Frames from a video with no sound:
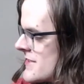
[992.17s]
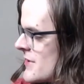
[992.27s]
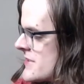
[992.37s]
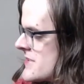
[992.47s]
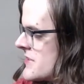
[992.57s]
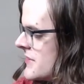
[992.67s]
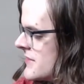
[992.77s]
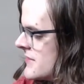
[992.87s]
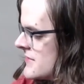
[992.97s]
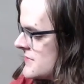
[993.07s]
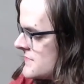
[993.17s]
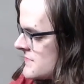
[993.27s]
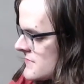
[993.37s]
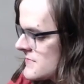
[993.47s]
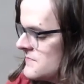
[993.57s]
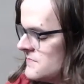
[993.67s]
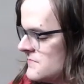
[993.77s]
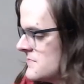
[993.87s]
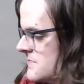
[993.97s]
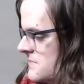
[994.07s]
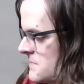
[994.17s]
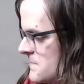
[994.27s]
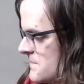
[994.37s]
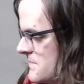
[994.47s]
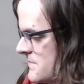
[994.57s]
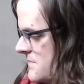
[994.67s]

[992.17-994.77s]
Twix is good. Twix is